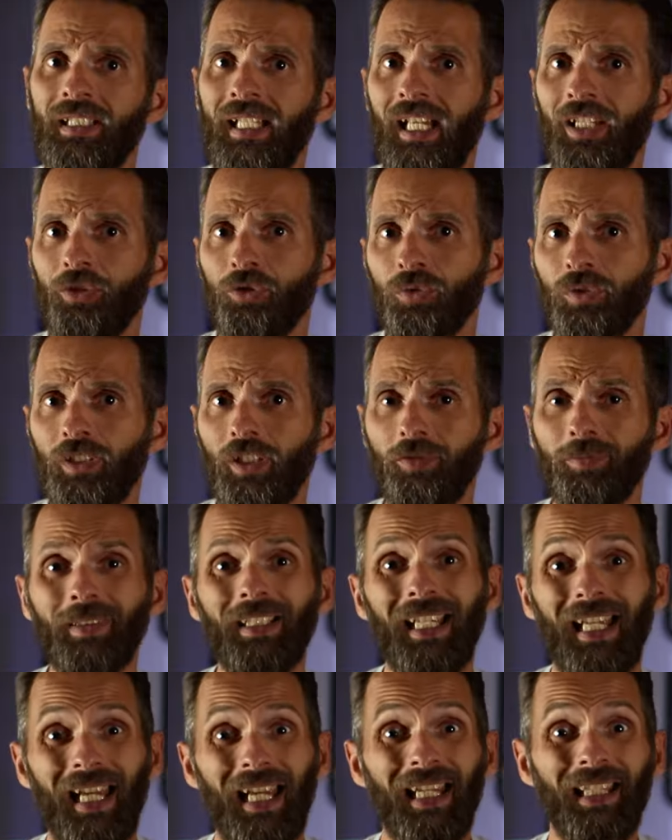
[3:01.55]
national
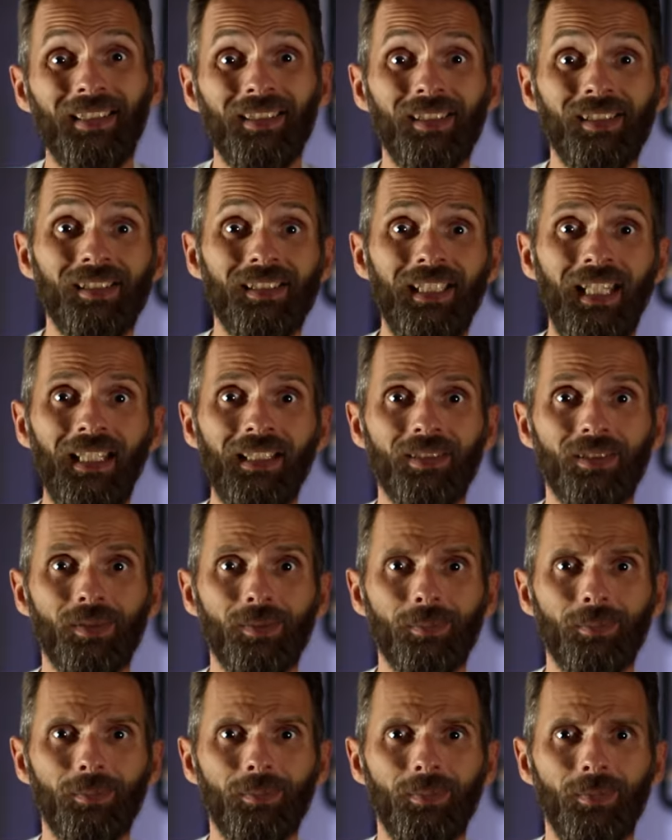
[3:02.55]
government and the states.
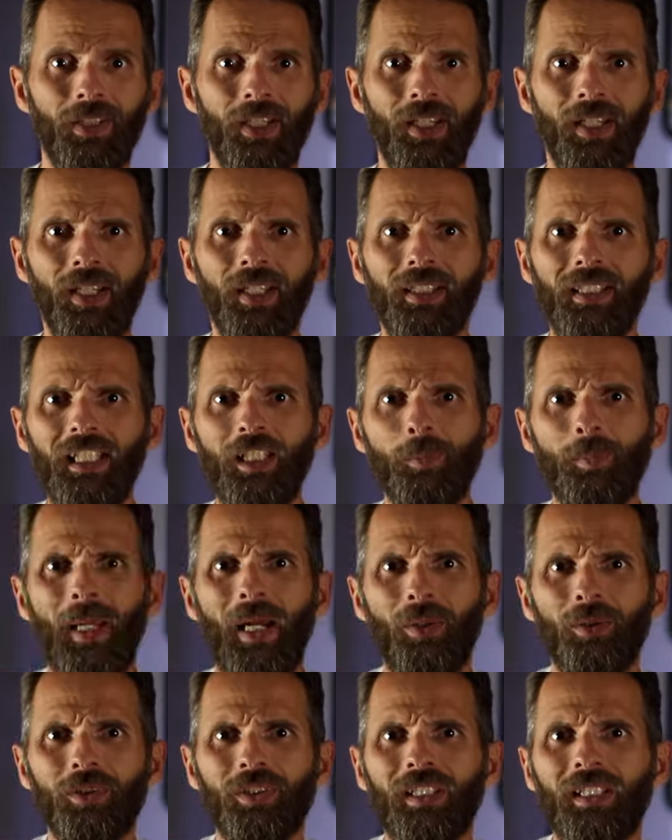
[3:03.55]
These powers